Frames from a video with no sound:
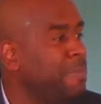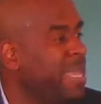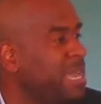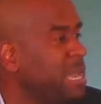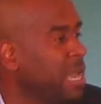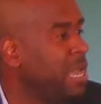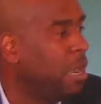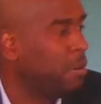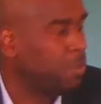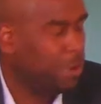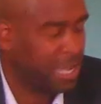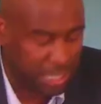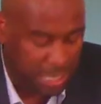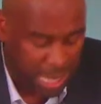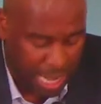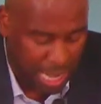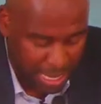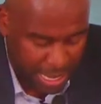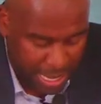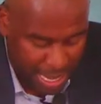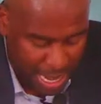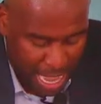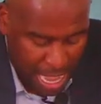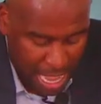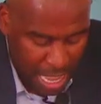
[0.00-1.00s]
now wa
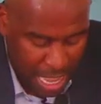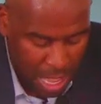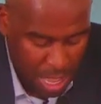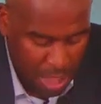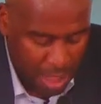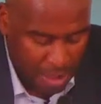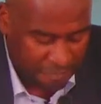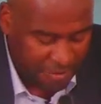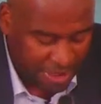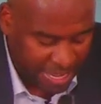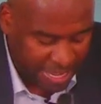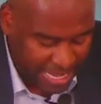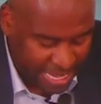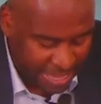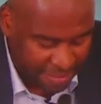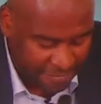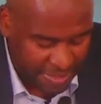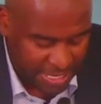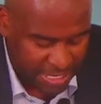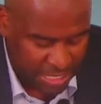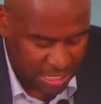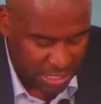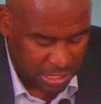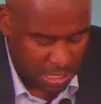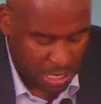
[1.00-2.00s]
ta'na. Forgive
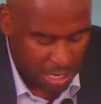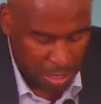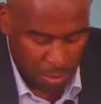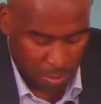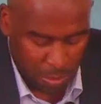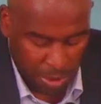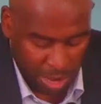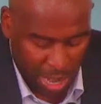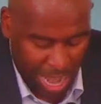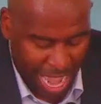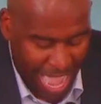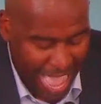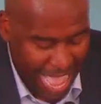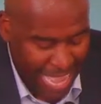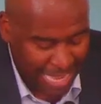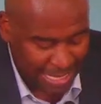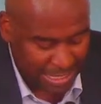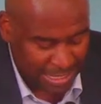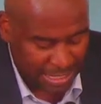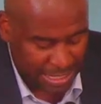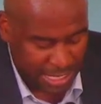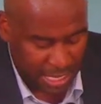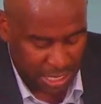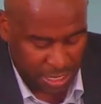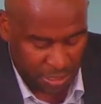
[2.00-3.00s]
us. We're
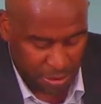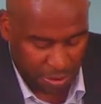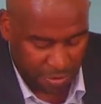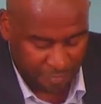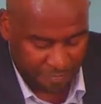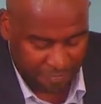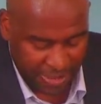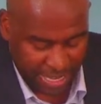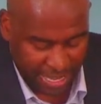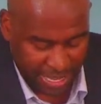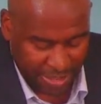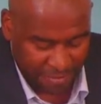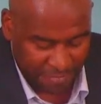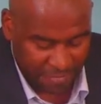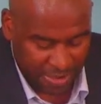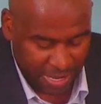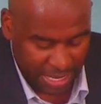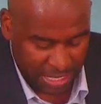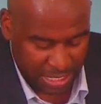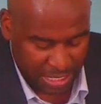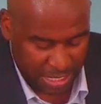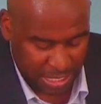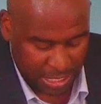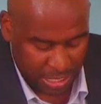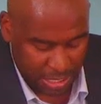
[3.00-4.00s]
asking your
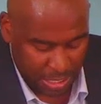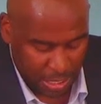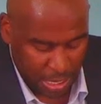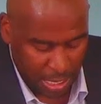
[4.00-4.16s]
forgiveness.